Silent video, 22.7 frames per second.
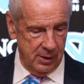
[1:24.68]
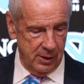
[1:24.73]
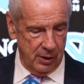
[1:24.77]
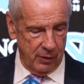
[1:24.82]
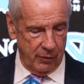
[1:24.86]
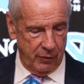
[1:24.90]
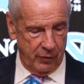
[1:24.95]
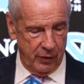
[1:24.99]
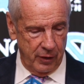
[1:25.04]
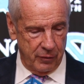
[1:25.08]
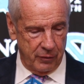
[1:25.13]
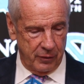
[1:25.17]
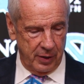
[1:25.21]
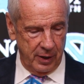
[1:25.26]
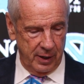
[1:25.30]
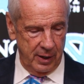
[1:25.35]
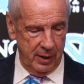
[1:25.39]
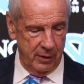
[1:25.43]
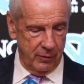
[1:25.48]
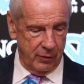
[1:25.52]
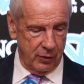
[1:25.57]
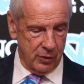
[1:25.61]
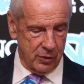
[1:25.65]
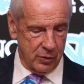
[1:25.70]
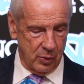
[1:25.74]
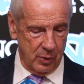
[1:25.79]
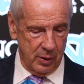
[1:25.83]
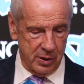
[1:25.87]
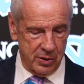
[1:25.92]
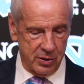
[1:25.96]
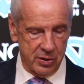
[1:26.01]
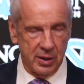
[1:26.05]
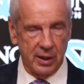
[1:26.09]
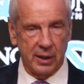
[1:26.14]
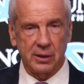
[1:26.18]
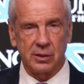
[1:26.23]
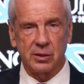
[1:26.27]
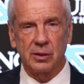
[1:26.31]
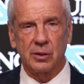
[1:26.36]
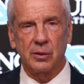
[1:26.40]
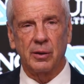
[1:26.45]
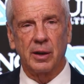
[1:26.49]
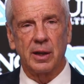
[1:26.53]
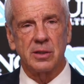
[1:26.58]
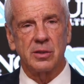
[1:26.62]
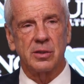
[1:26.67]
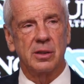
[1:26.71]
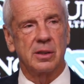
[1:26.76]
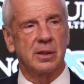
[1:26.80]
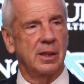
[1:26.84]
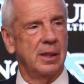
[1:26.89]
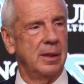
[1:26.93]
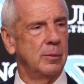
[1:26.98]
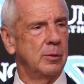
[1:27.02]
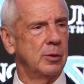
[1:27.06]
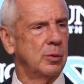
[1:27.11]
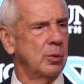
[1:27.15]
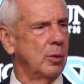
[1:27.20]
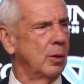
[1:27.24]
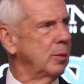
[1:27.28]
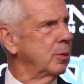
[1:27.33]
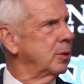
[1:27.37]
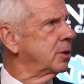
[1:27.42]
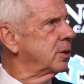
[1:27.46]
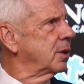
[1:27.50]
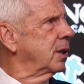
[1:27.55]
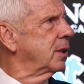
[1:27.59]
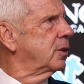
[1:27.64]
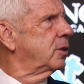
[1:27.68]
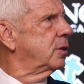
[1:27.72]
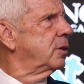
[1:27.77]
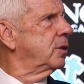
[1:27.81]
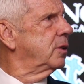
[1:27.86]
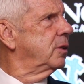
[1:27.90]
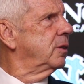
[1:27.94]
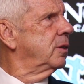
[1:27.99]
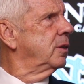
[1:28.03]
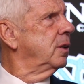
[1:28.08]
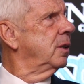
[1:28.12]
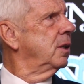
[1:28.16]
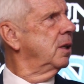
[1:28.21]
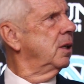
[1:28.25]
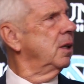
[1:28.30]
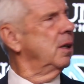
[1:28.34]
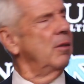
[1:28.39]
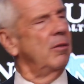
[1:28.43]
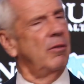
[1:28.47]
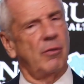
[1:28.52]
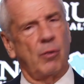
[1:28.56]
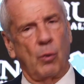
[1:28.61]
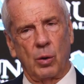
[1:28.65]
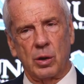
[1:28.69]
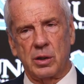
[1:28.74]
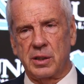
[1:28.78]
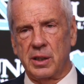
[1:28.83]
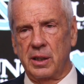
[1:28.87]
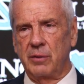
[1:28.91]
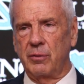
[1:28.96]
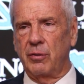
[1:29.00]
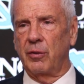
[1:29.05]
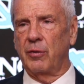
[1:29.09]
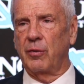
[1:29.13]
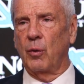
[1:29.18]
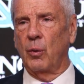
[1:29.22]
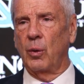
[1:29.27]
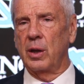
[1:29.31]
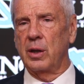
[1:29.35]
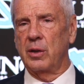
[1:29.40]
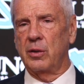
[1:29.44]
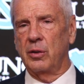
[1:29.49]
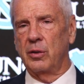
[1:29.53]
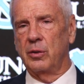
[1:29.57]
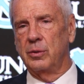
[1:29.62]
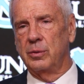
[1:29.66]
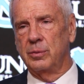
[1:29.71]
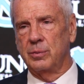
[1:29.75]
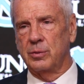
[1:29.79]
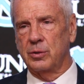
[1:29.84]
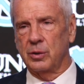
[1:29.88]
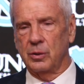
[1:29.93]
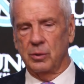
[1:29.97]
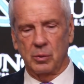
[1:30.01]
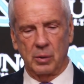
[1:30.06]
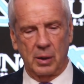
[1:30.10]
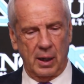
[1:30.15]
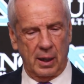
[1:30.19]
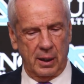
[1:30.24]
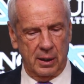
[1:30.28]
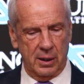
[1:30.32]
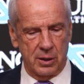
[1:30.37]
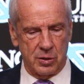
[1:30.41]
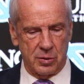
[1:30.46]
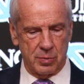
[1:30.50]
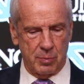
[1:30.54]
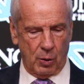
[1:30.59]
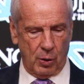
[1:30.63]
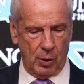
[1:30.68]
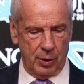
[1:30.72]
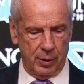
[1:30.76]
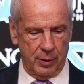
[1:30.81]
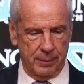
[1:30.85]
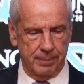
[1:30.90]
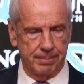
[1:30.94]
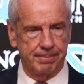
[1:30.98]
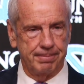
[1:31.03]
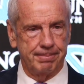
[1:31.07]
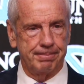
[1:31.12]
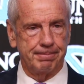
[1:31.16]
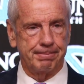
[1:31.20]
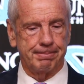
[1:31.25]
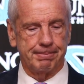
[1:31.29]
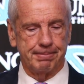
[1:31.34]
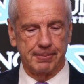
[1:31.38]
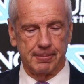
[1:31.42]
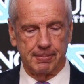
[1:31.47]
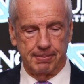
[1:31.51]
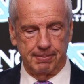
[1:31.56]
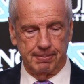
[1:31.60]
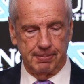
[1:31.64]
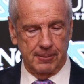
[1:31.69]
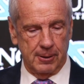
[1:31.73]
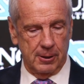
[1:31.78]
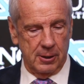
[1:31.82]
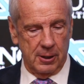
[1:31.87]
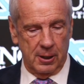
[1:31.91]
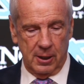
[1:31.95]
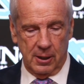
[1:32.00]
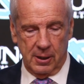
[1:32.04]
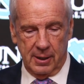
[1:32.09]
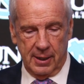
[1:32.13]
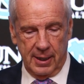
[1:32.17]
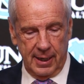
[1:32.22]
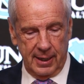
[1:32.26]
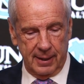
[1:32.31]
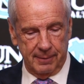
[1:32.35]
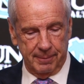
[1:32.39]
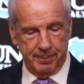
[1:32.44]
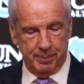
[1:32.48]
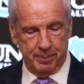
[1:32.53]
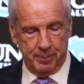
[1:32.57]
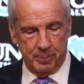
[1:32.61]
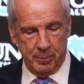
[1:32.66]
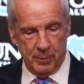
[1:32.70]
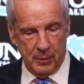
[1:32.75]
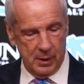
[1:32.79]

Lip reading: they're 15 for 26, and the rest of the team was, what did we say? 14 for 42. So we got to get smarter. Other than that,